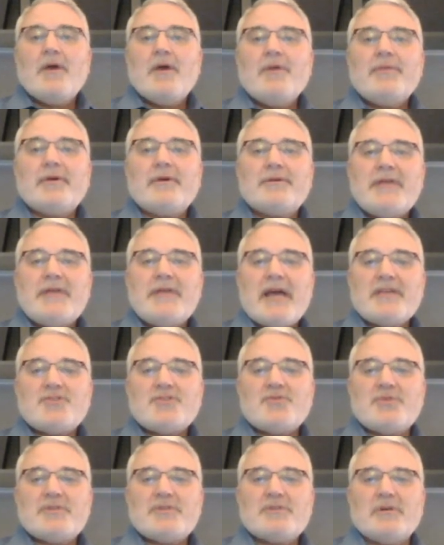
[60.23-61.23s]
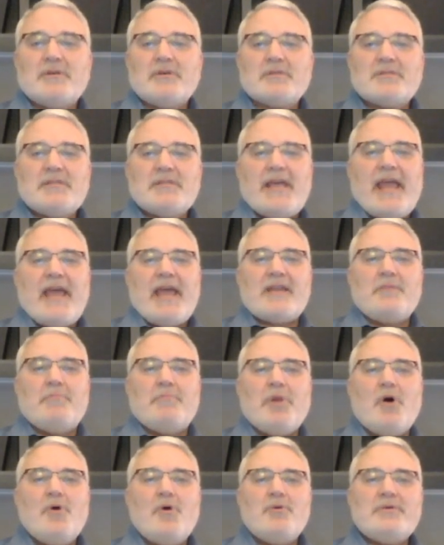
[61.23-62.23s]
their test results. They had a
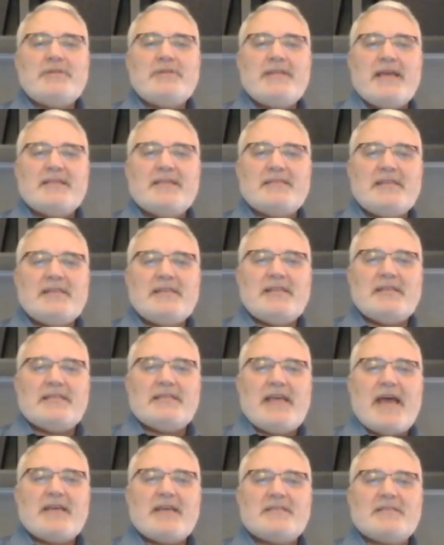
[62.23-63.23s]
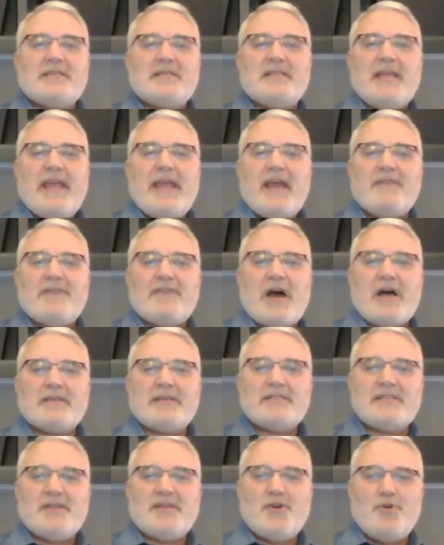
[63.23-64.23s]
bone density test and they have
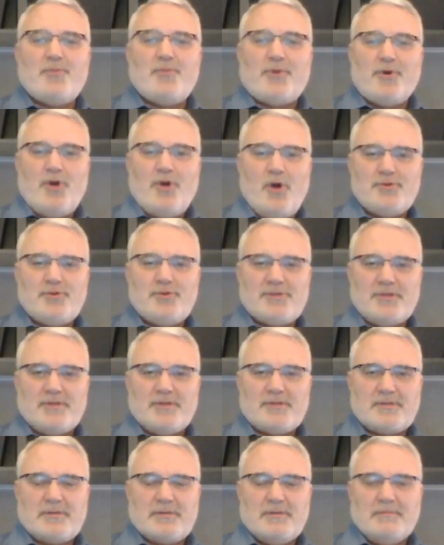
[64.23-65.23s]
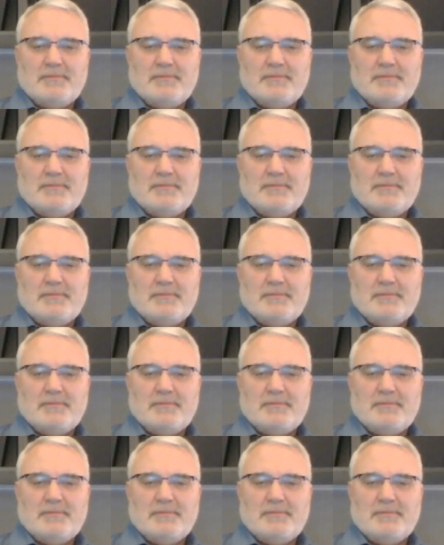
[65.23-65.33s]
osteoporosis.